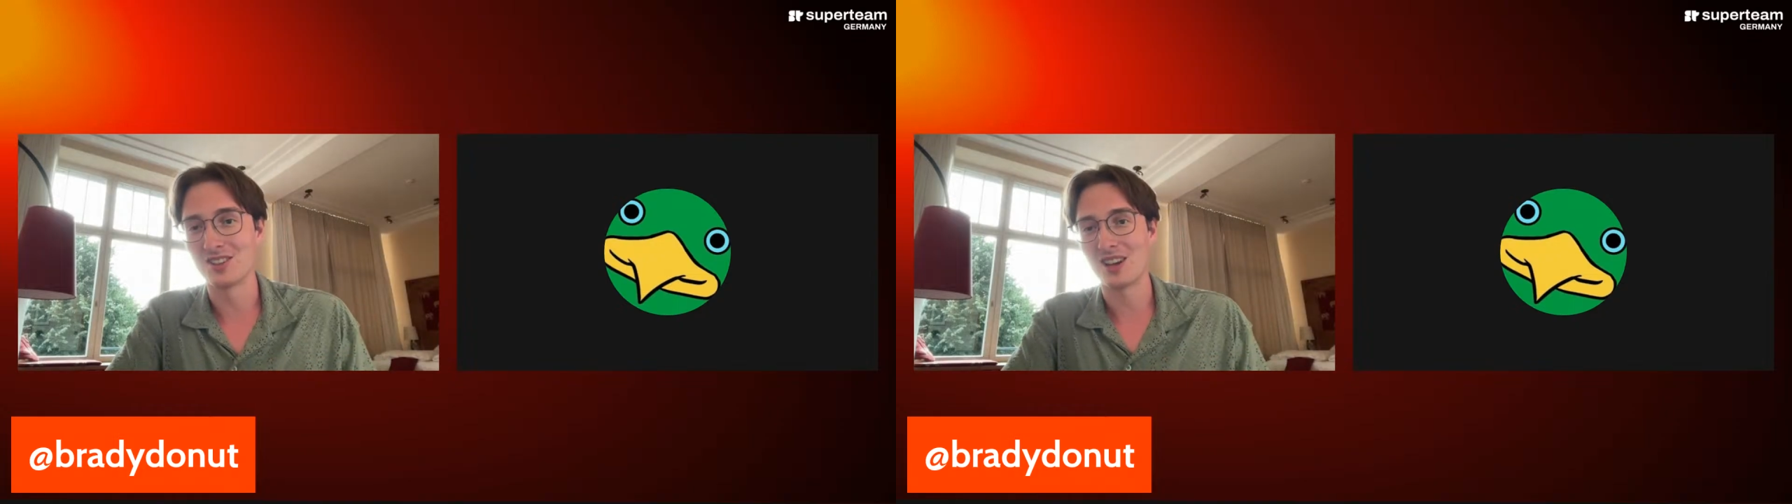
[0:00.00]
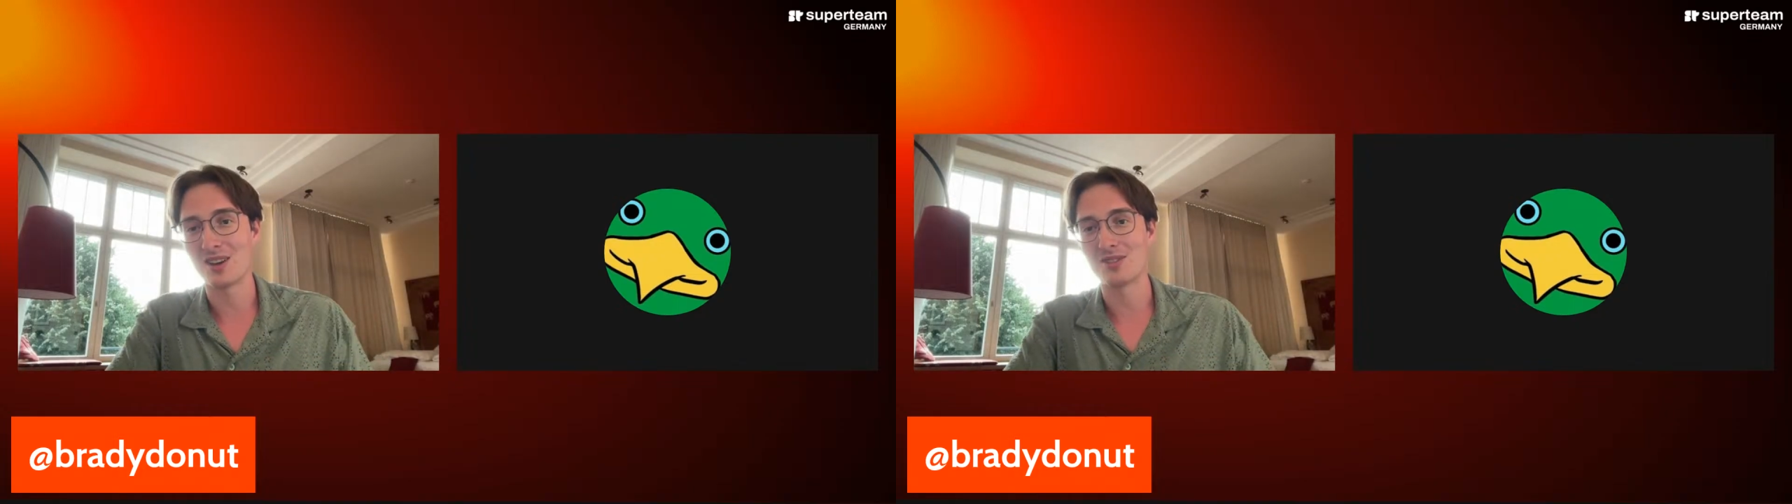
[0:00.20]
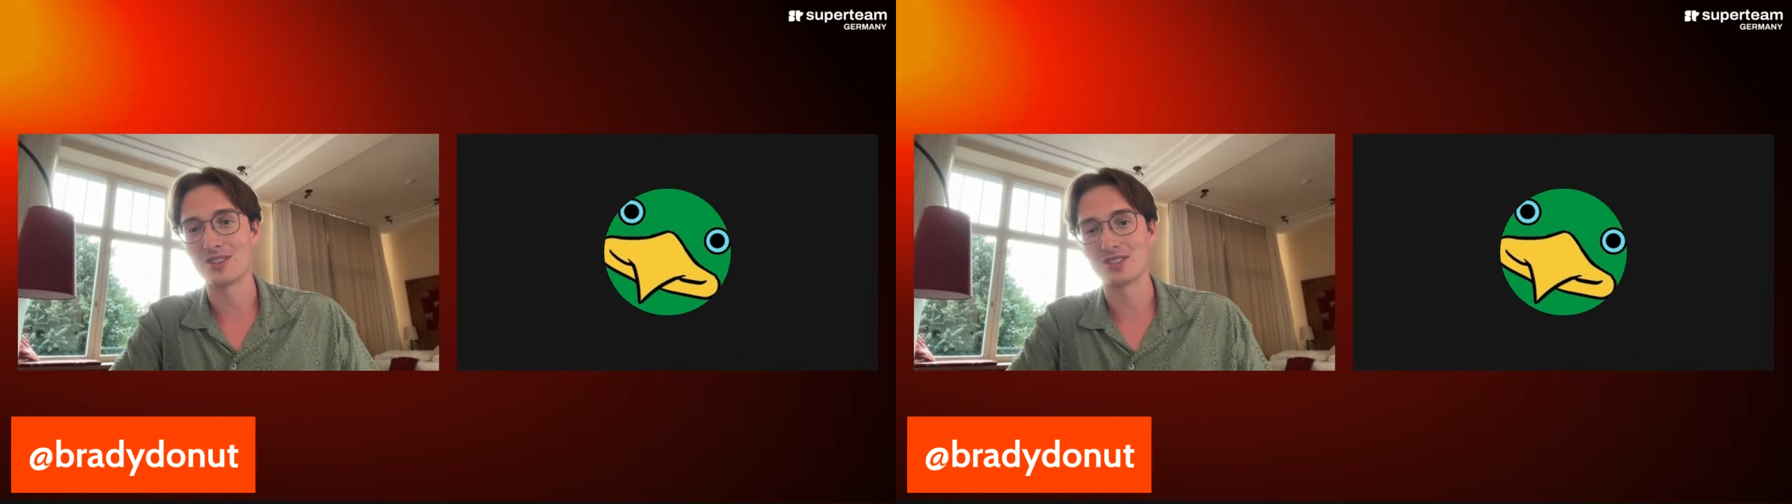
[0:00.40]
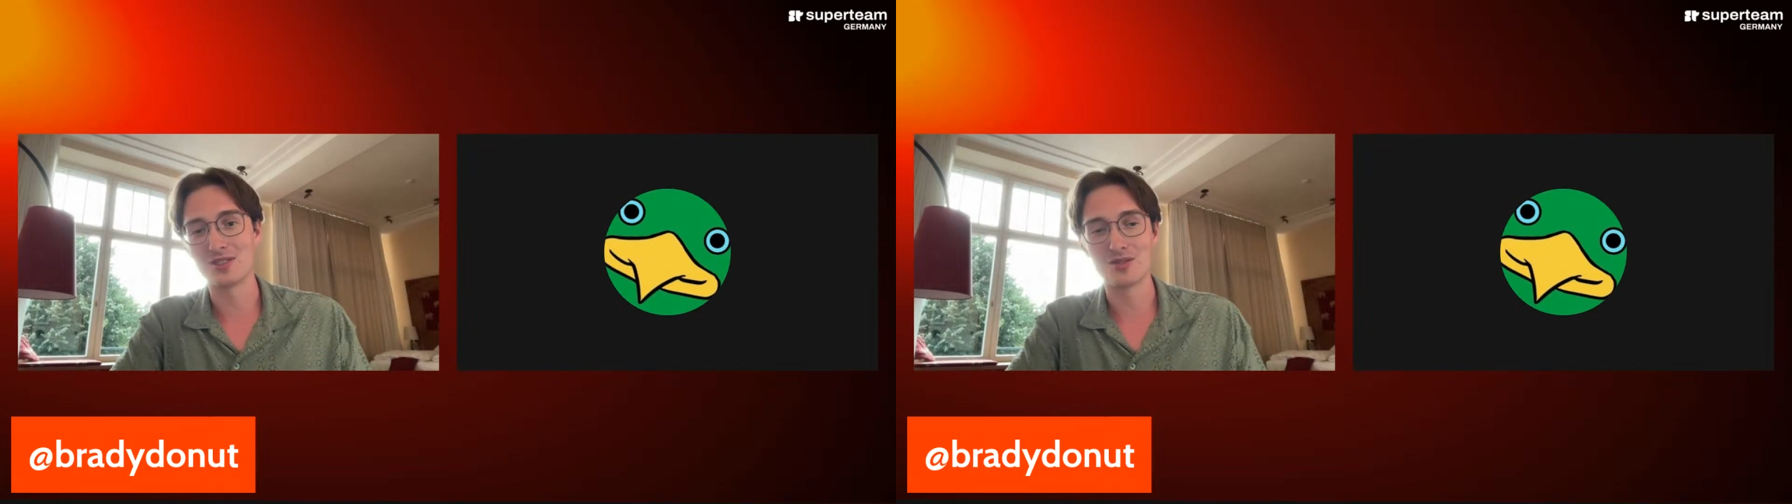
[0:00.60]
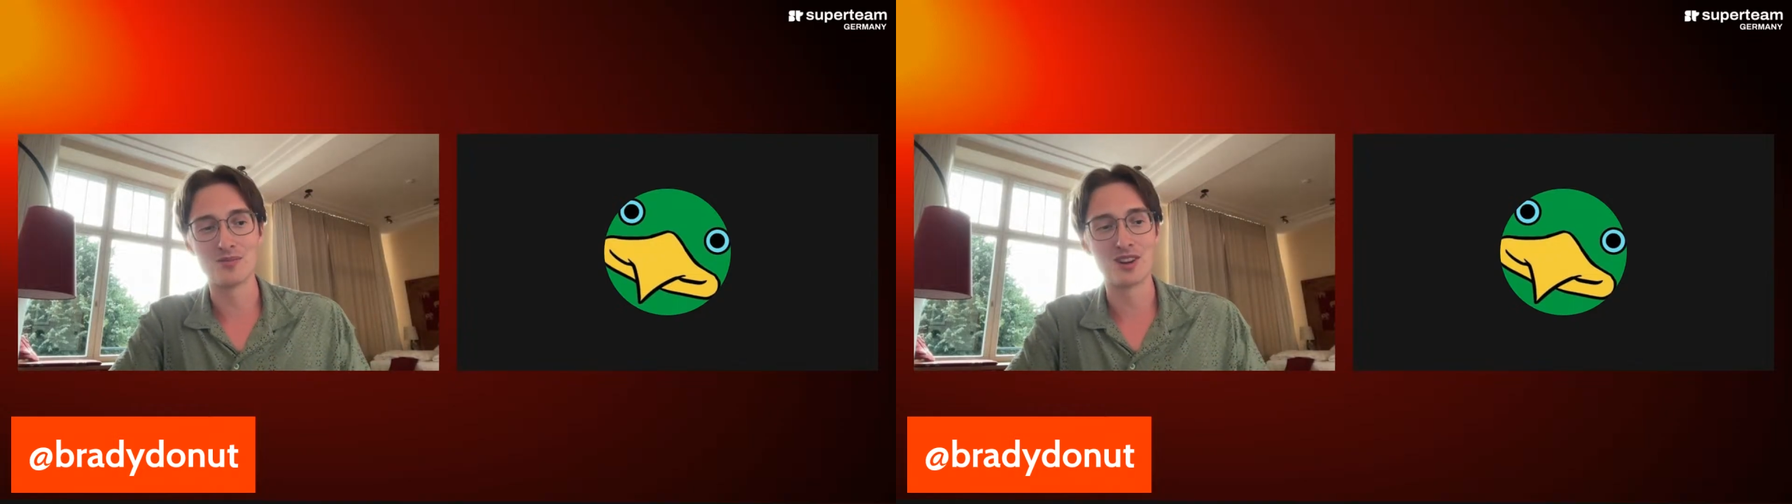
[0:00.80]
having
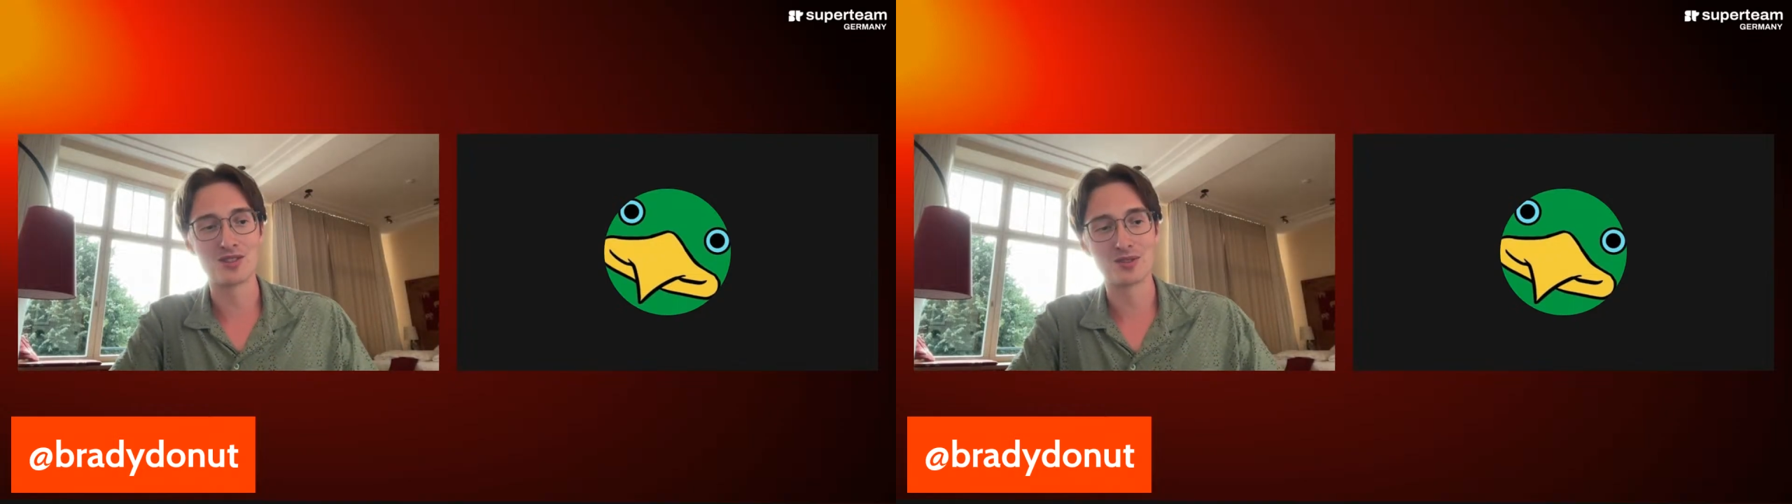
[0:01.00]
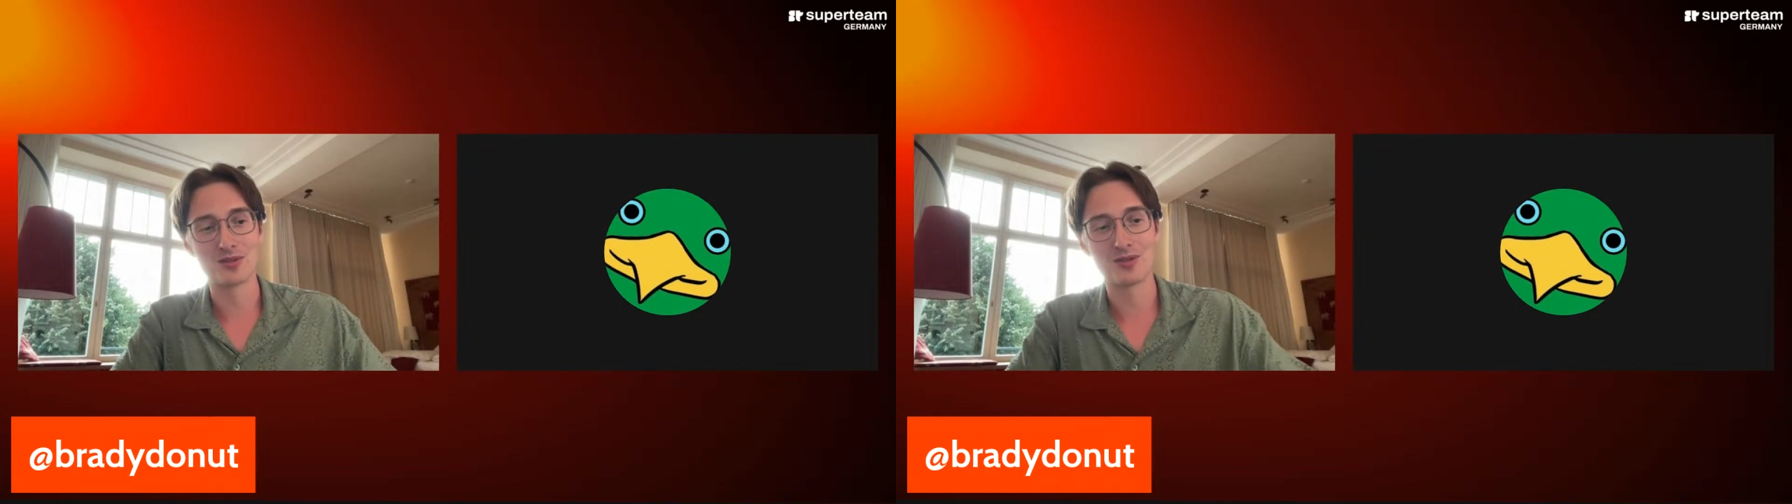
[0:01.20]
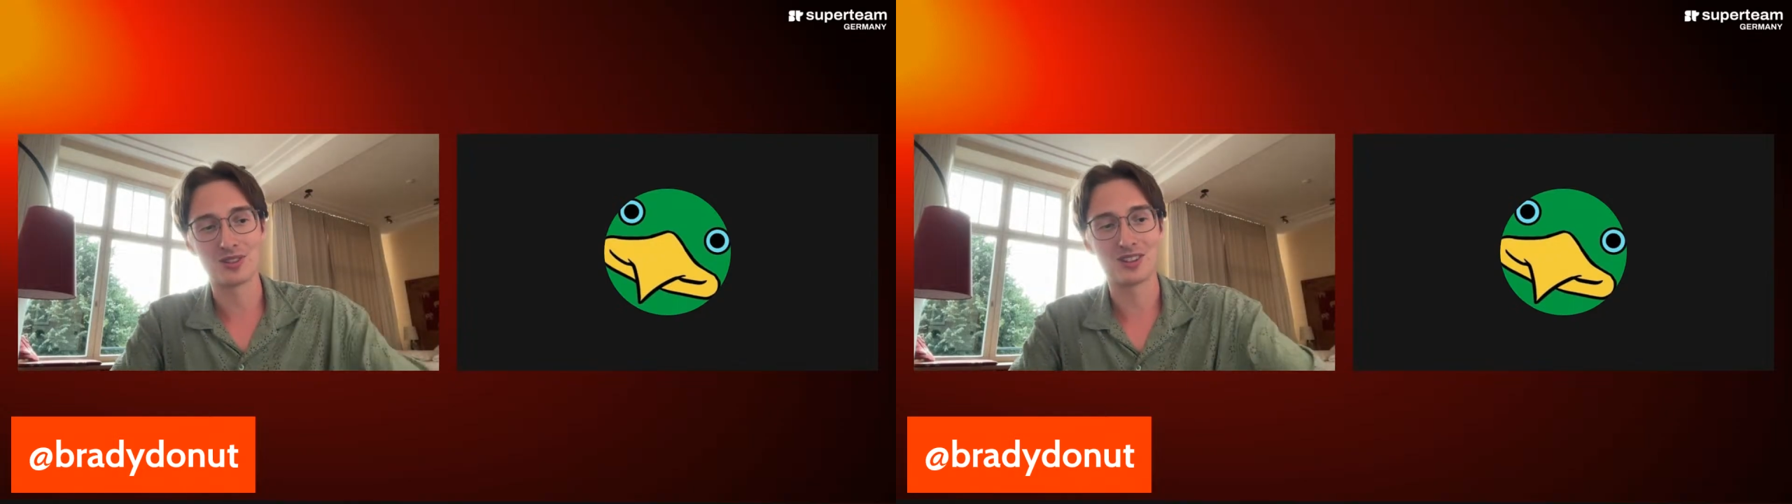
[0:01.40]
too much of